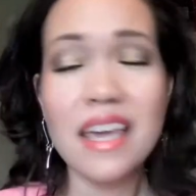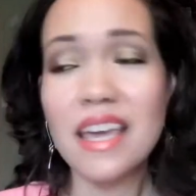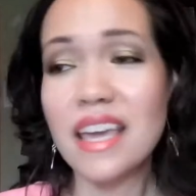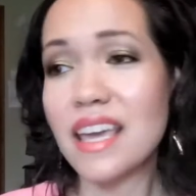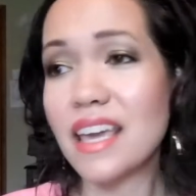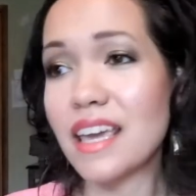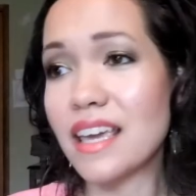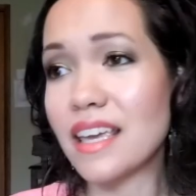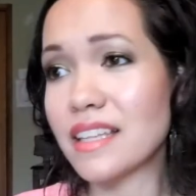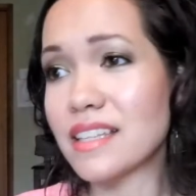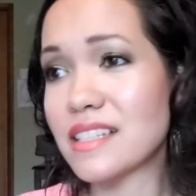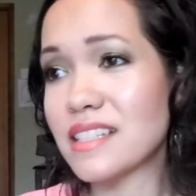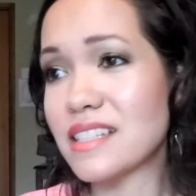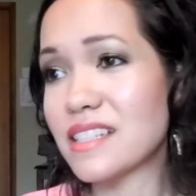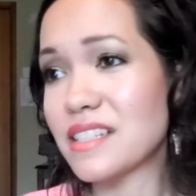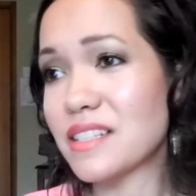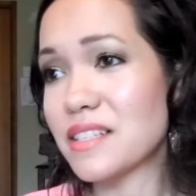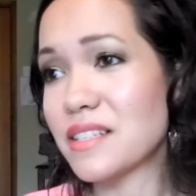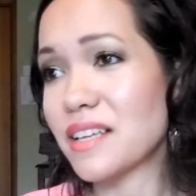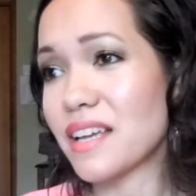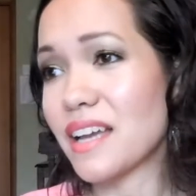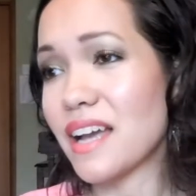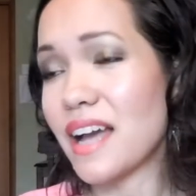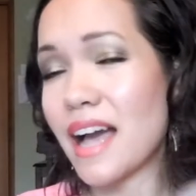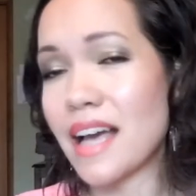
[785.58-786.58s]

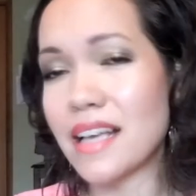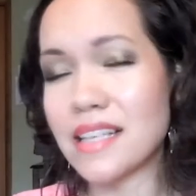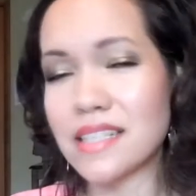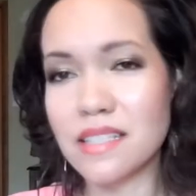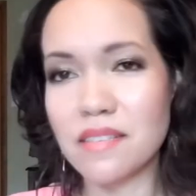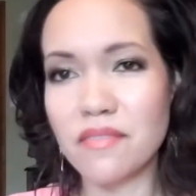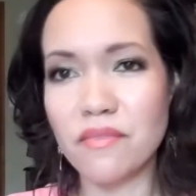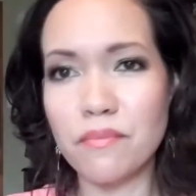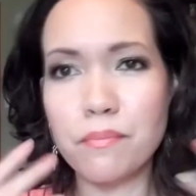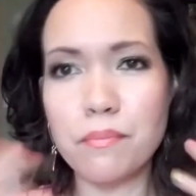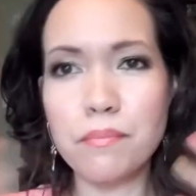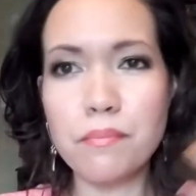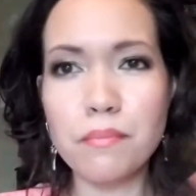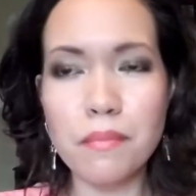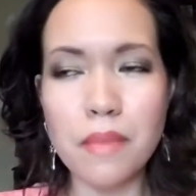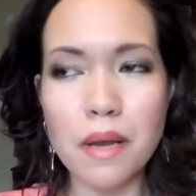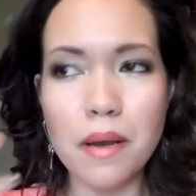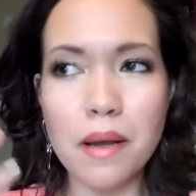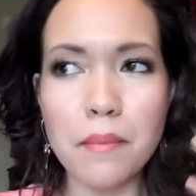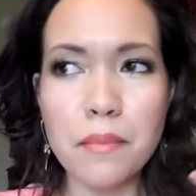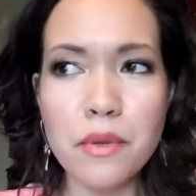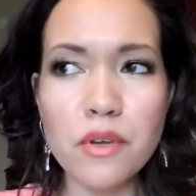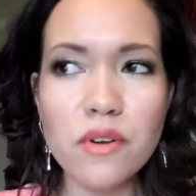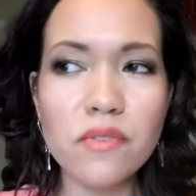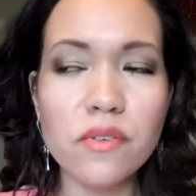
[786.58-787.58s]
It has the
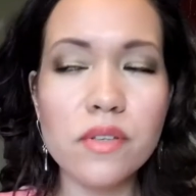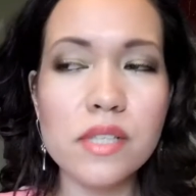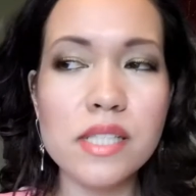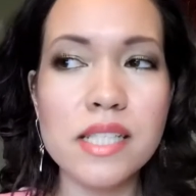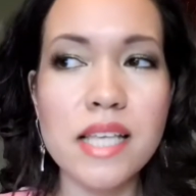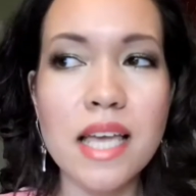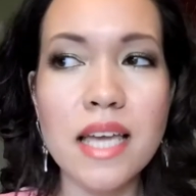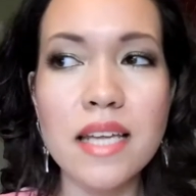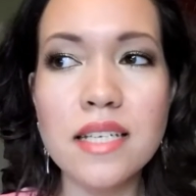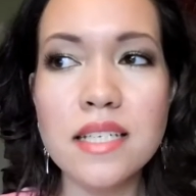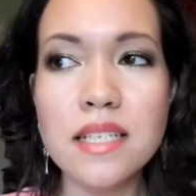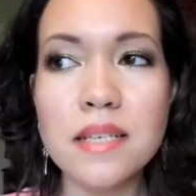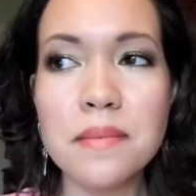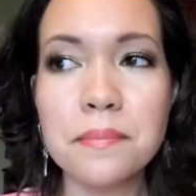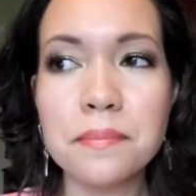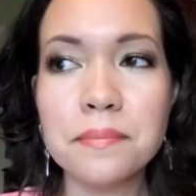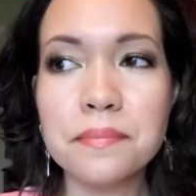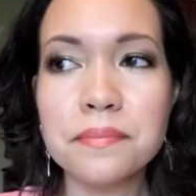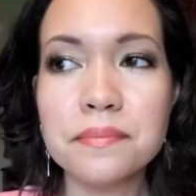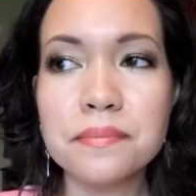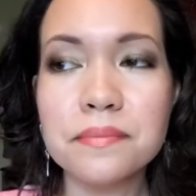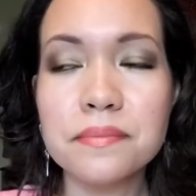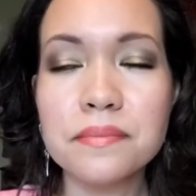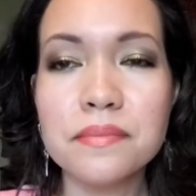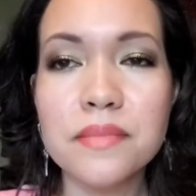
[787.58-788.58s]
beautiful scent
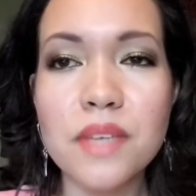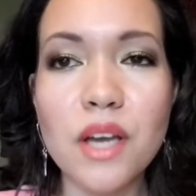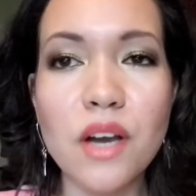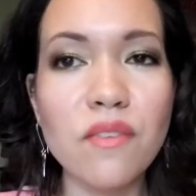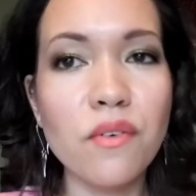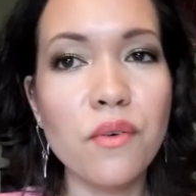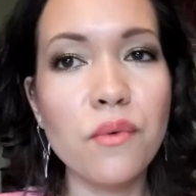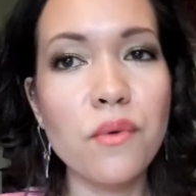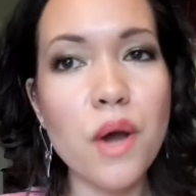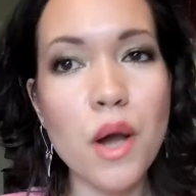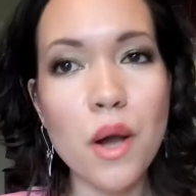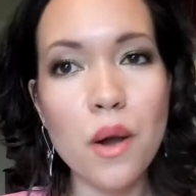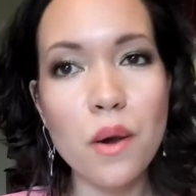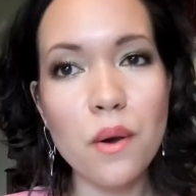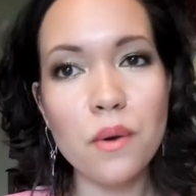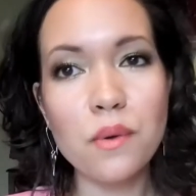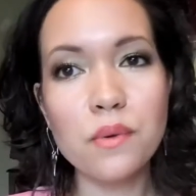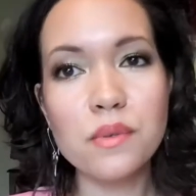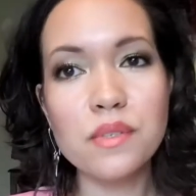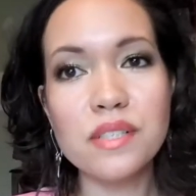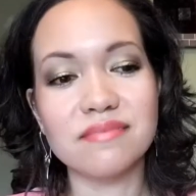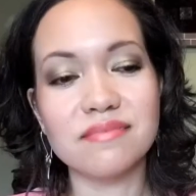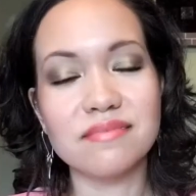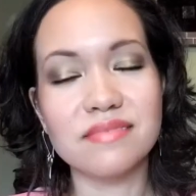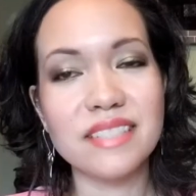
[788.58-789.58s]
of
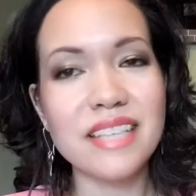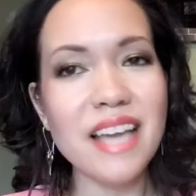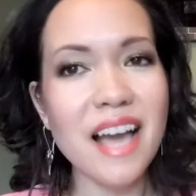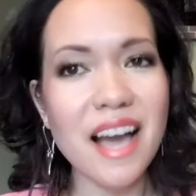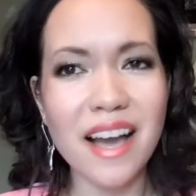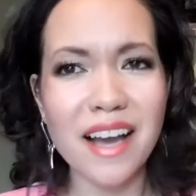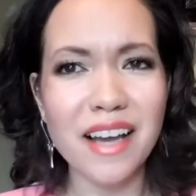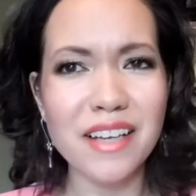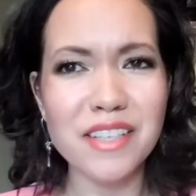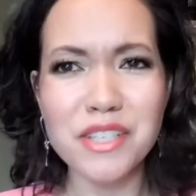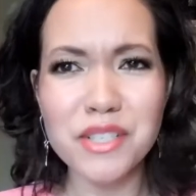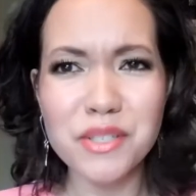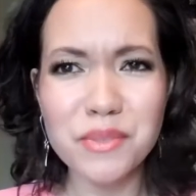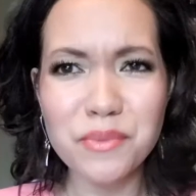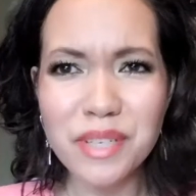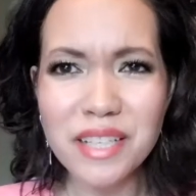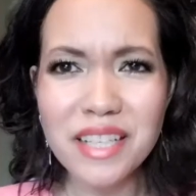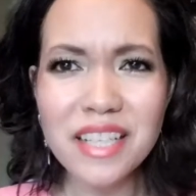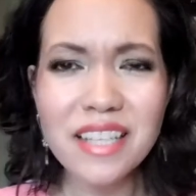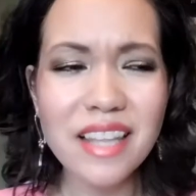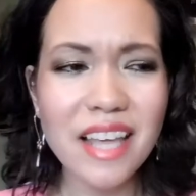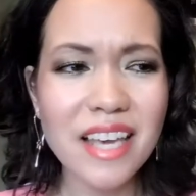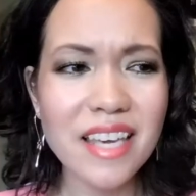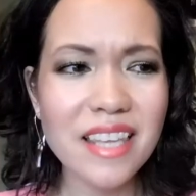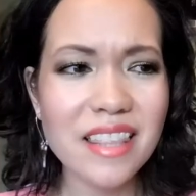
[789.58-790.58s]
rose. Yeah, I just
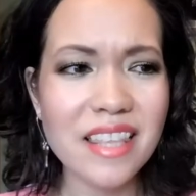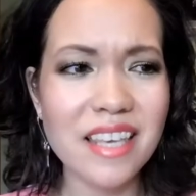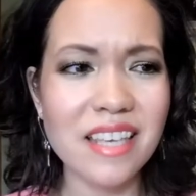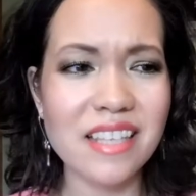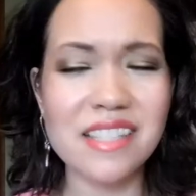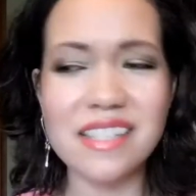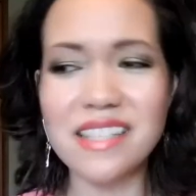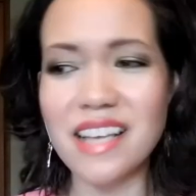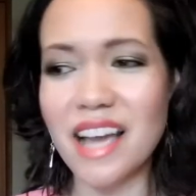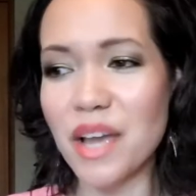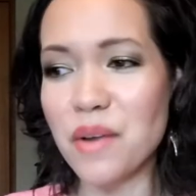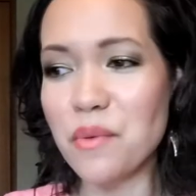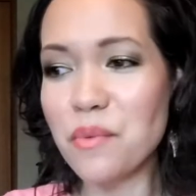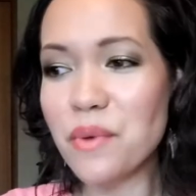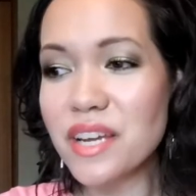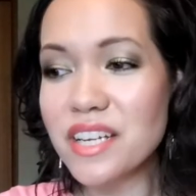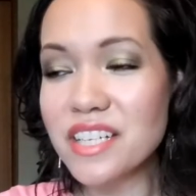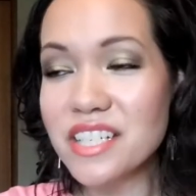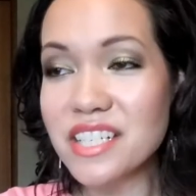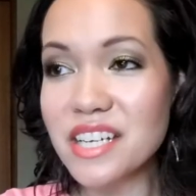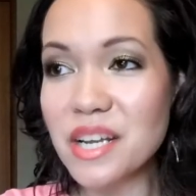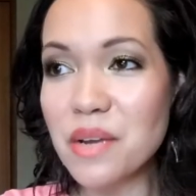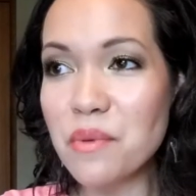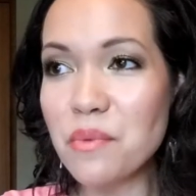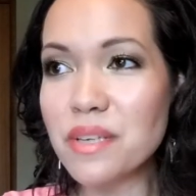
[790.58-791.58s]
really like this. I
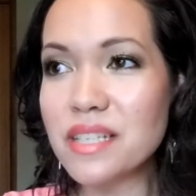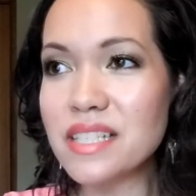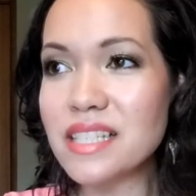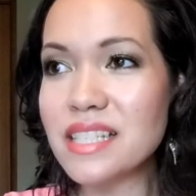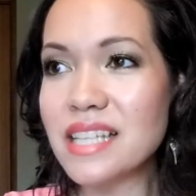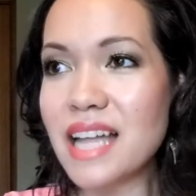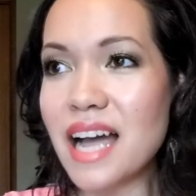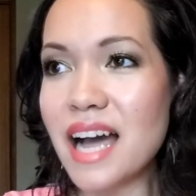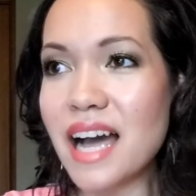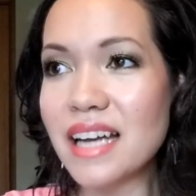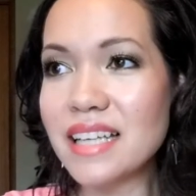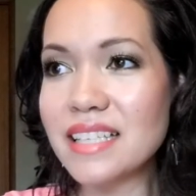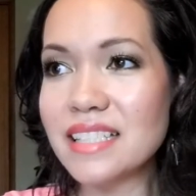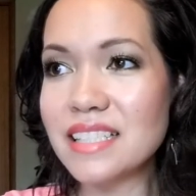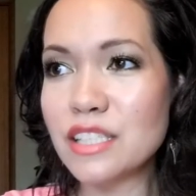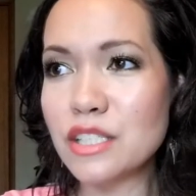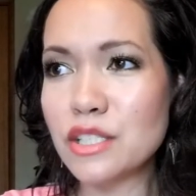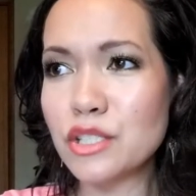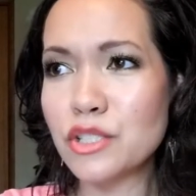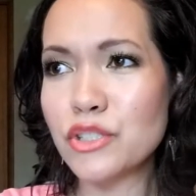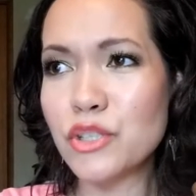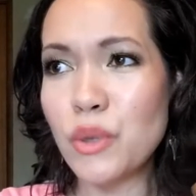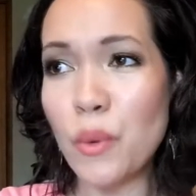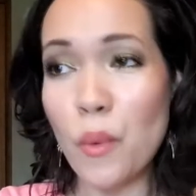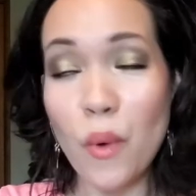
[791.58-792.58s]
wish it was not
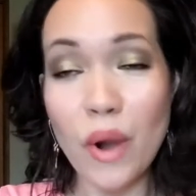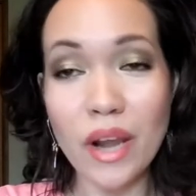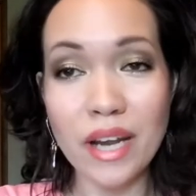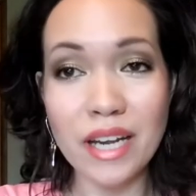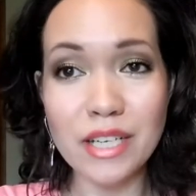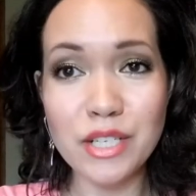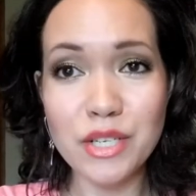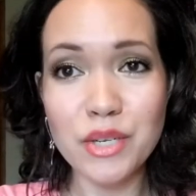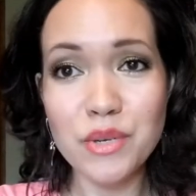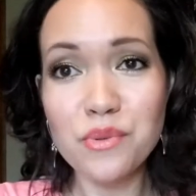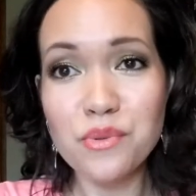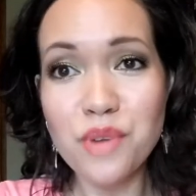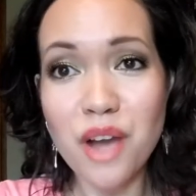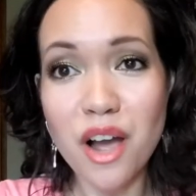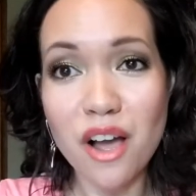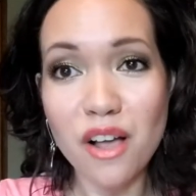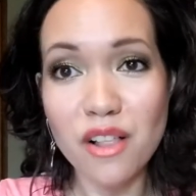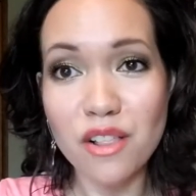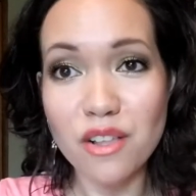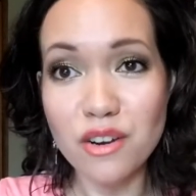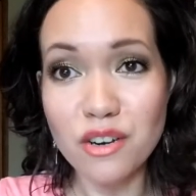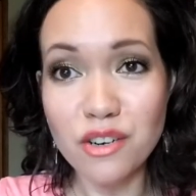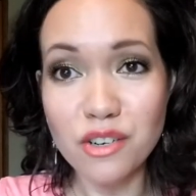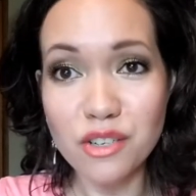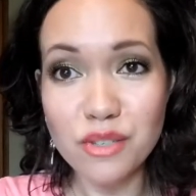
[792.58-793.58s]

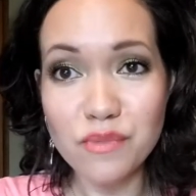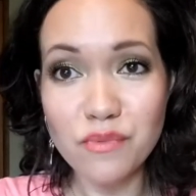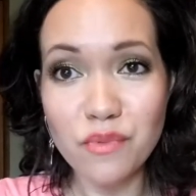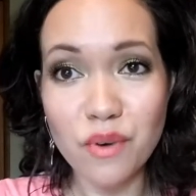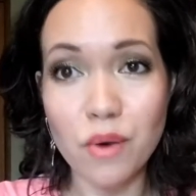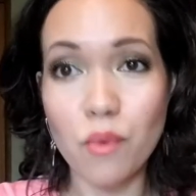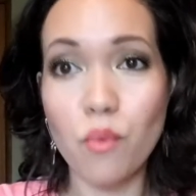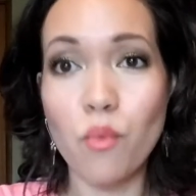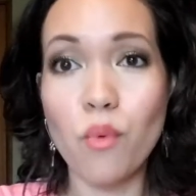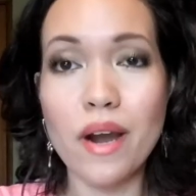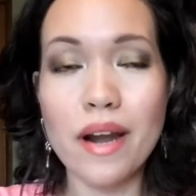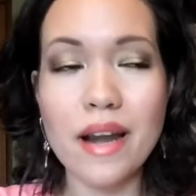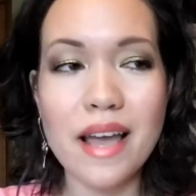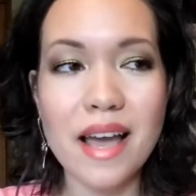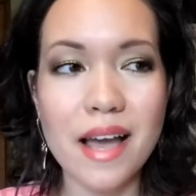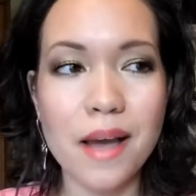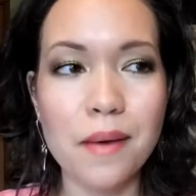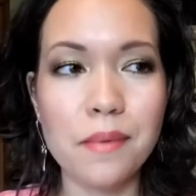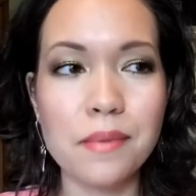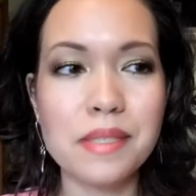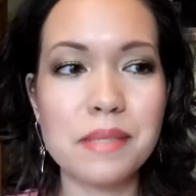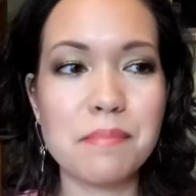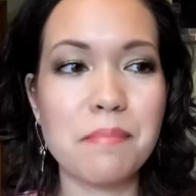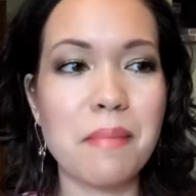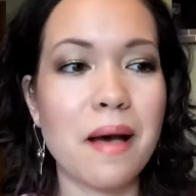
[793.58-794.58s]
$22 for one
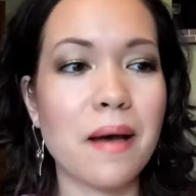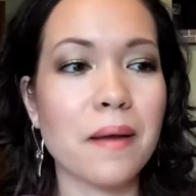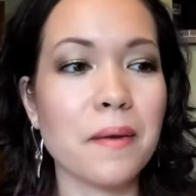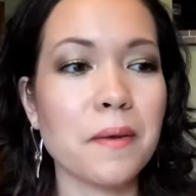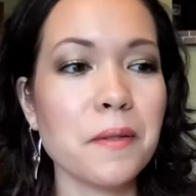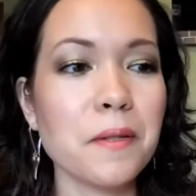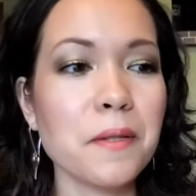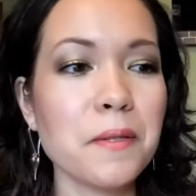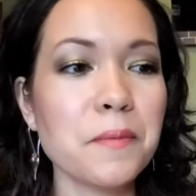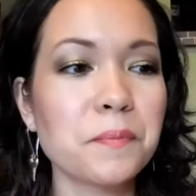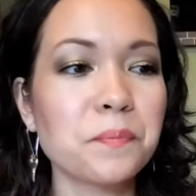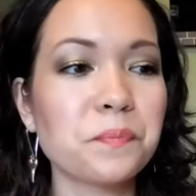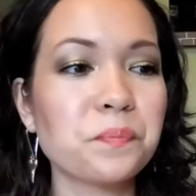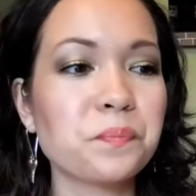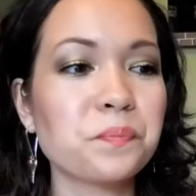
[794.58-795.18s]
ounce bottle,